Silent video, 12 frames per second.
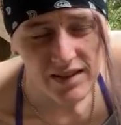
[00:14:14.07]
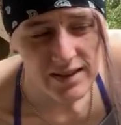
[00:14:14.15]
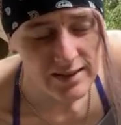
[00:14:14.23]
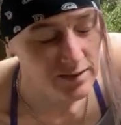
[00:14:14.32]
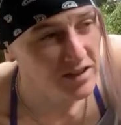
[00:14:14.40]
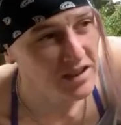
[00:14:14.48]

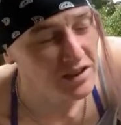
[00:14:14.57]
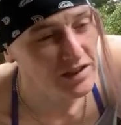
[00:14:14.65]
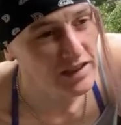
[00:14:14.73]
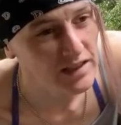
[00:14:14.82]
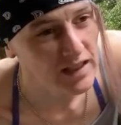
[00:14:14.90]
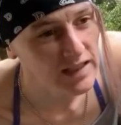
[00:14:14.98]
It's
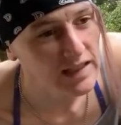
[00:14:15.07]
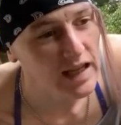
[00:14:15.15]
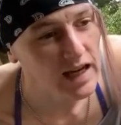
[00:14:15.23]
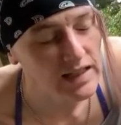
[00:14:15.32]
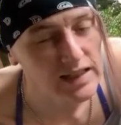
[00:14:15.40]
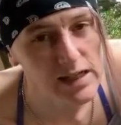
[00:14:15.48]
literally like
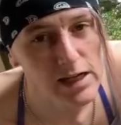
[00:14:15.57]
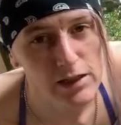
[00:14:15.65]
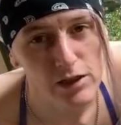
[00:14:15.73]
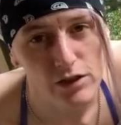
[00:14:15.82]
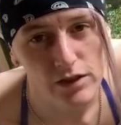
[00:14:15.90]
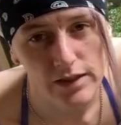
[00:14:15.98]
98
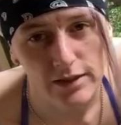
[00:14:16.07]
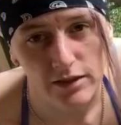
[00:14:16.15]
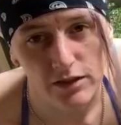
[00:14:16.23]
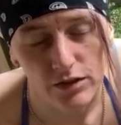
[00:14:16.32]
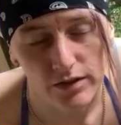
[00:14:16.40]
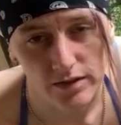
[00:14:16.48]
degrees at
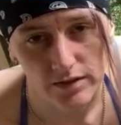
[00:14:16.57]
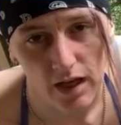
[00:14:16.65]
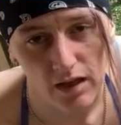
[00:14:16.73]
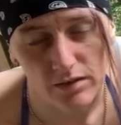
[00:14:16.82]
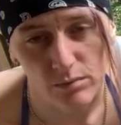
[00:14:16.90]
Lucas's house.